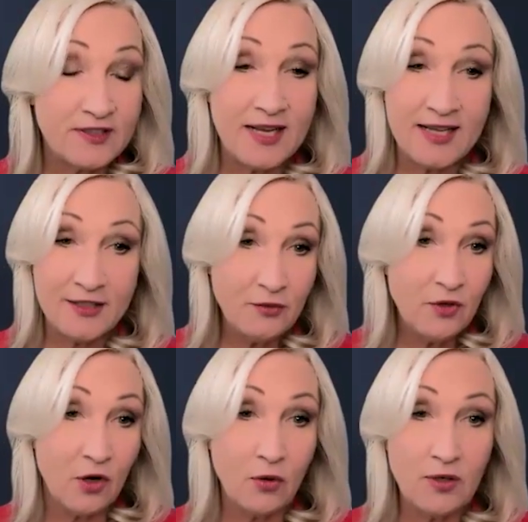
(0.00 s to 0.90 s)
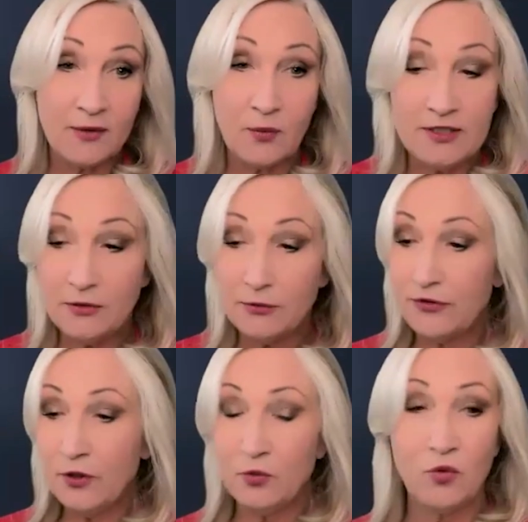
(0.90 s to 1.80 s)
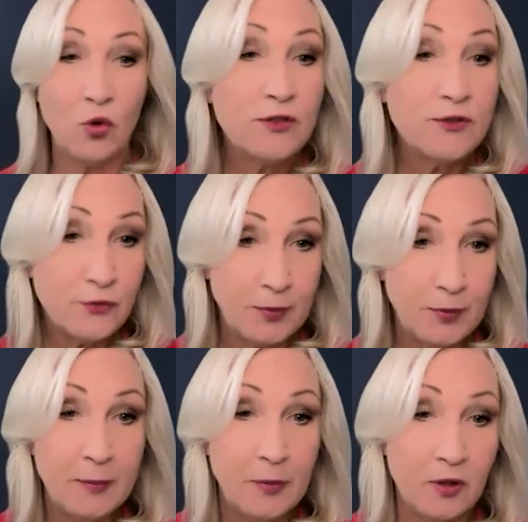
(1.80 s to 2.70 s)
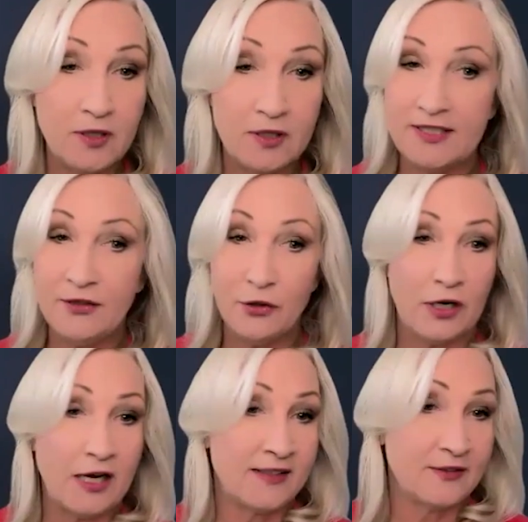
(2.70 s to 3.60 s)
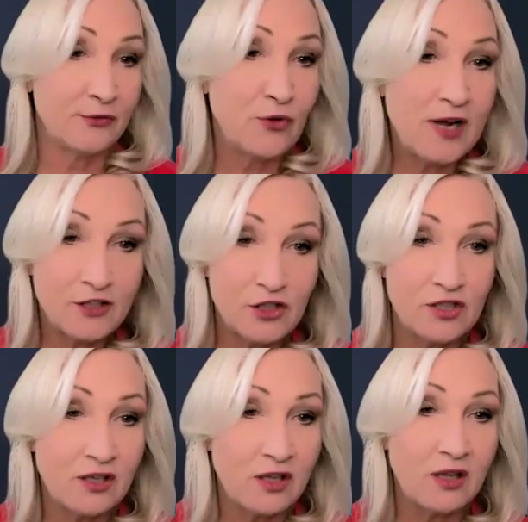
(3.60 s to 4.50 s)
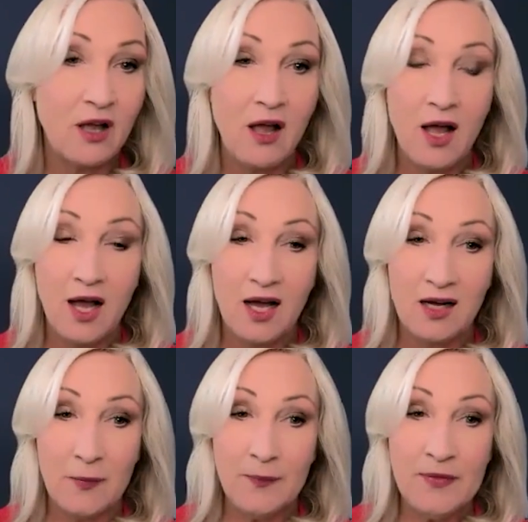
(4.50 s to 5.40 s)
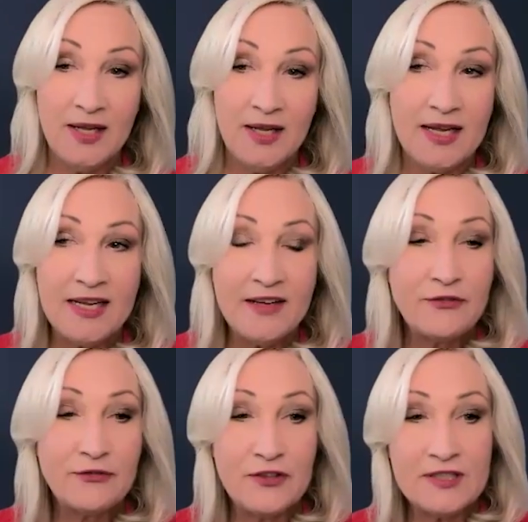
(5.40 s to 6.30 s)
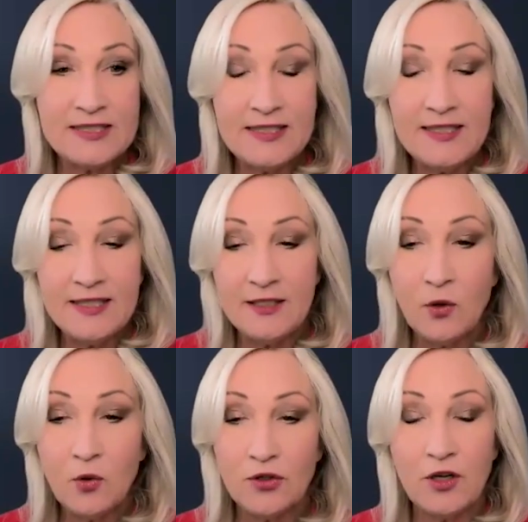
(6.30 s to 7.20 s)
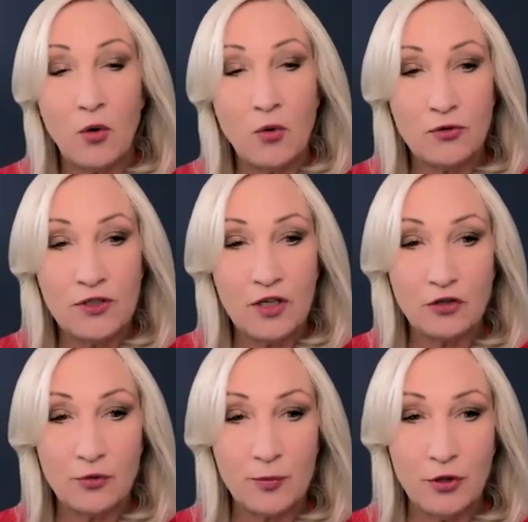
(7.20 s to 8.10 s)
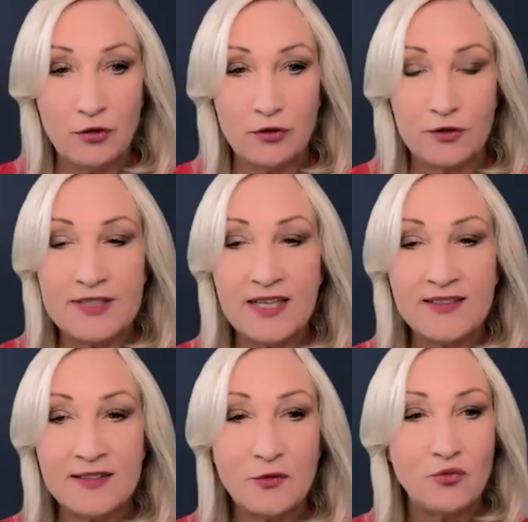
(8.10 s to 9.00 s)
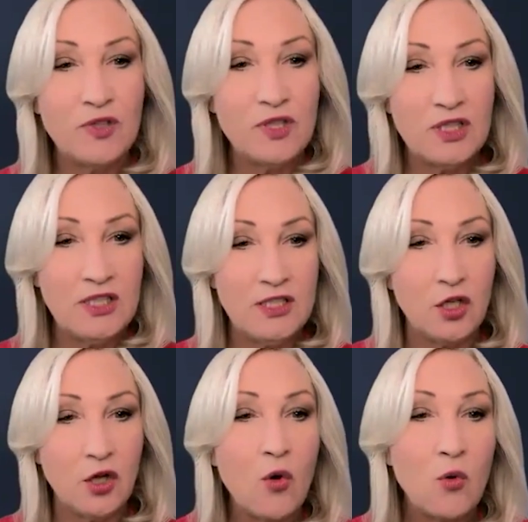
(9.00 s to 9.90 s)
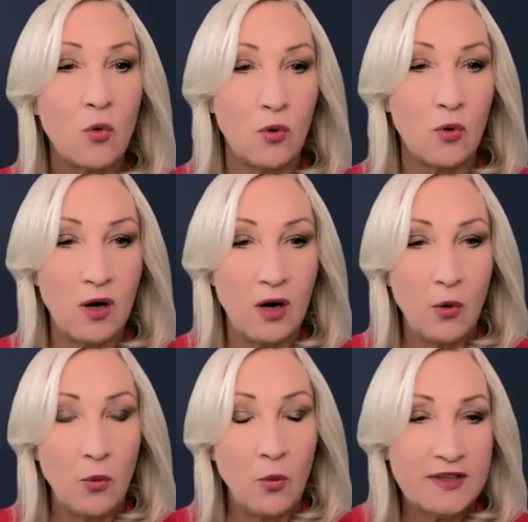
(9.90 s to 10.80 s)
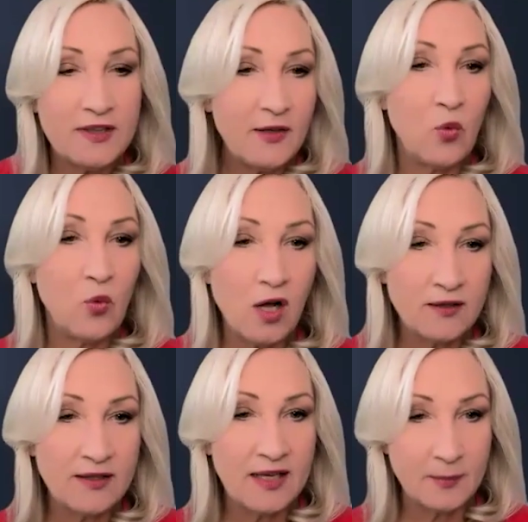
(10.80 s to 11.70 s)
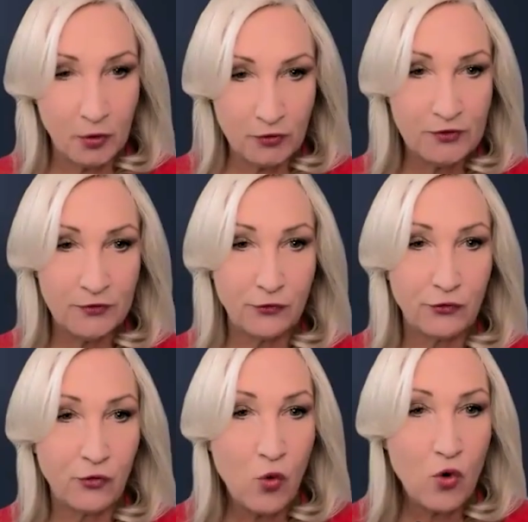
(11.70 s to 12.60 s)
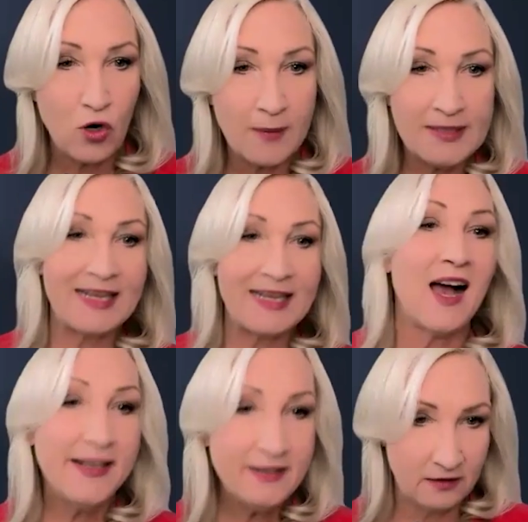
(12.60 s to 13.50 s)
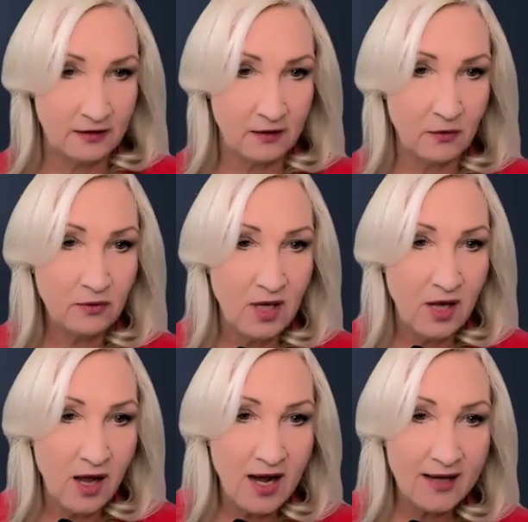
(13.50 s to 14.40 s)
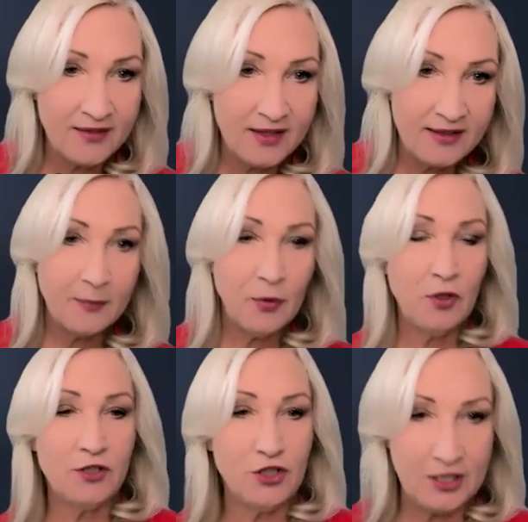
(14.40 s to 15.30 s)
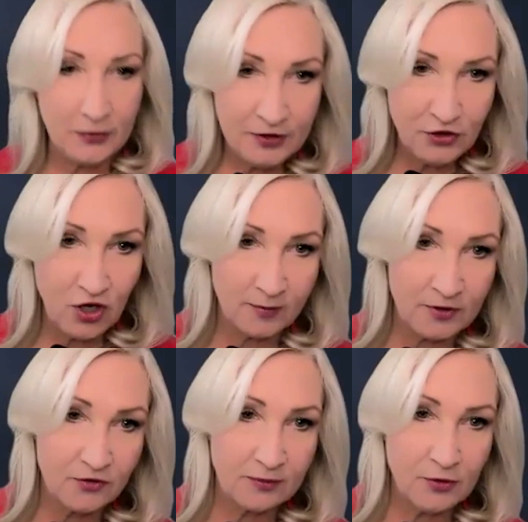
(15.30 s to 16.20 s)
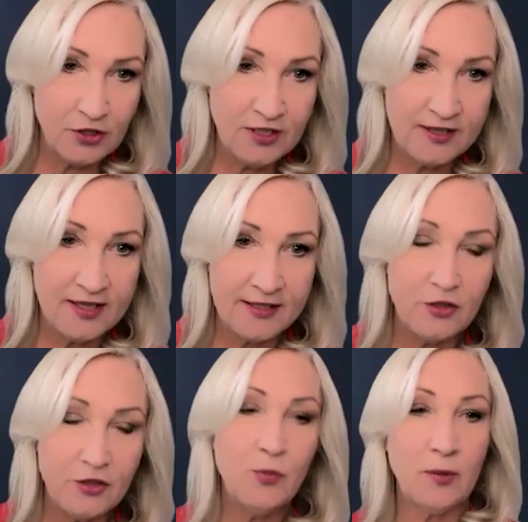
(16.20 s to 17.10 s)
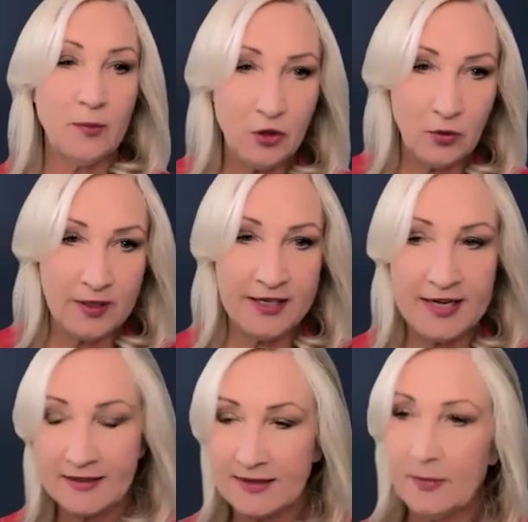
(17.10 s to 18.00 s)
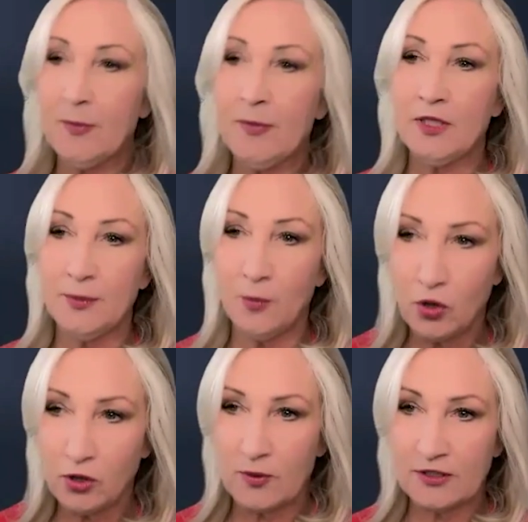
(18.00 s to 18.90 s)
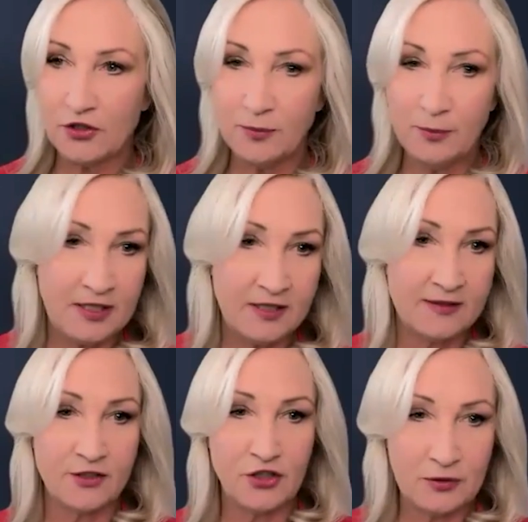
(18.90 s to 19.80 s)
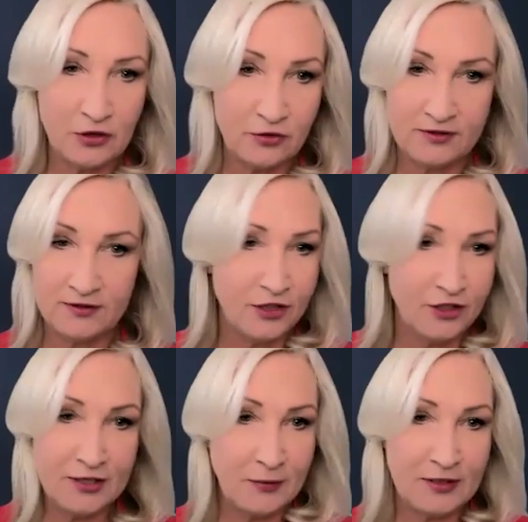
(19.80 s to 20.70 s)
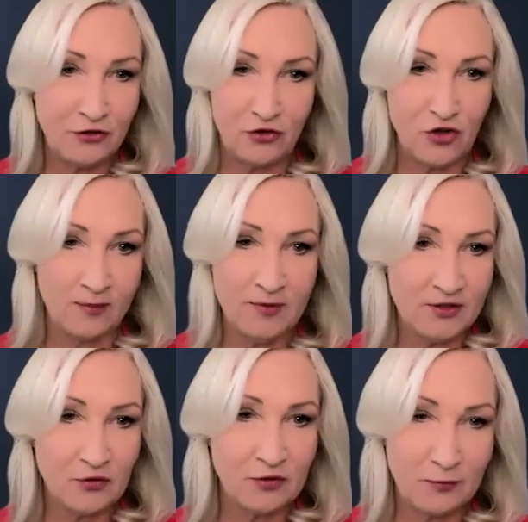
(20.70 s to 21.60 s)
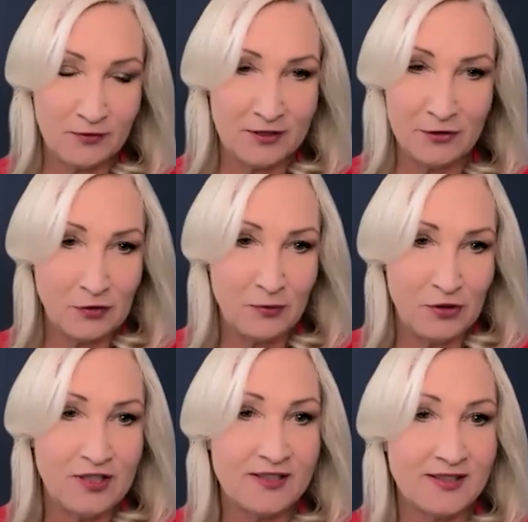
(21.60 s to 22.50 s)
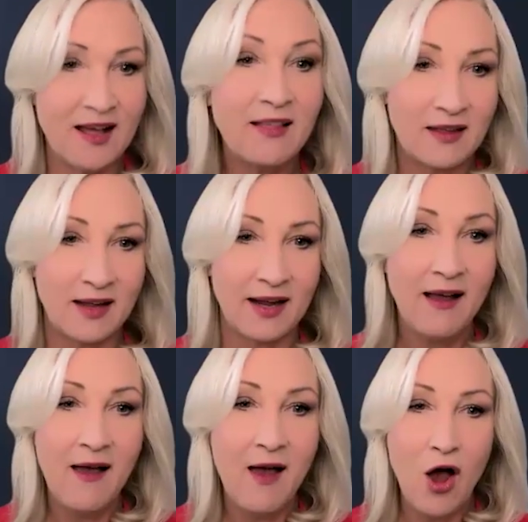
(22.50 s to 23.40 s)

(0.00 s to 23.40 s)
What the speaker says: And like when you fill roles for people, either as fractional, if the CEO or the owner, the entrepreneur doesn't really know what they want that person for. I mean, they kind of know. And then they pull a generic job description, and then you probably go in and ask them a million more questions because the generic job description does nothing.